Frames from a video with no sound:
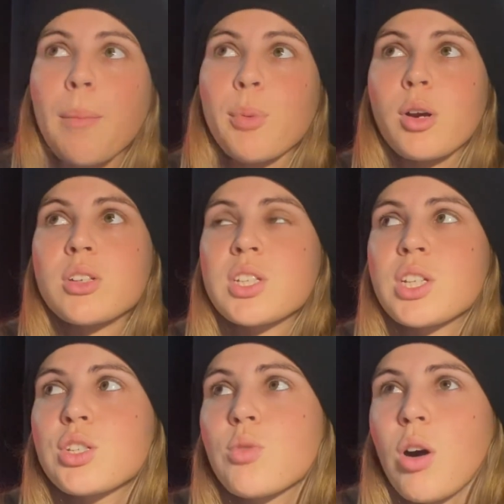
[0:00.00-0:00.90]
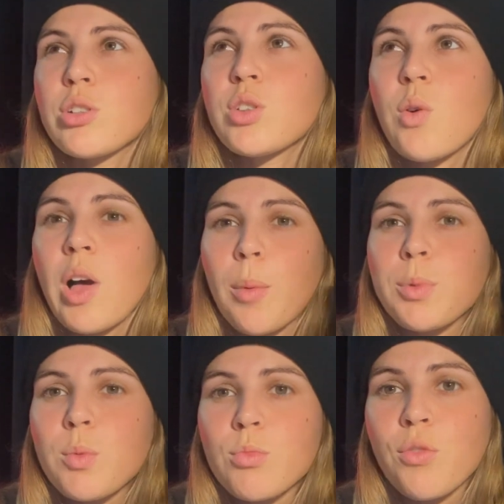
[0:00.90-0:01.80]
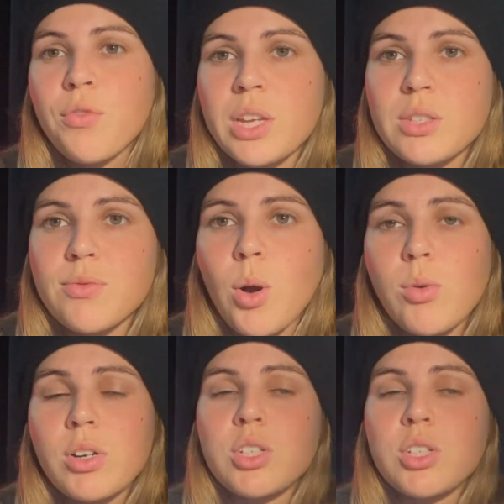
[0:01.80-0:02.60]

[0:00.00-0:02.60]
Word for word: person to also help you move things forward.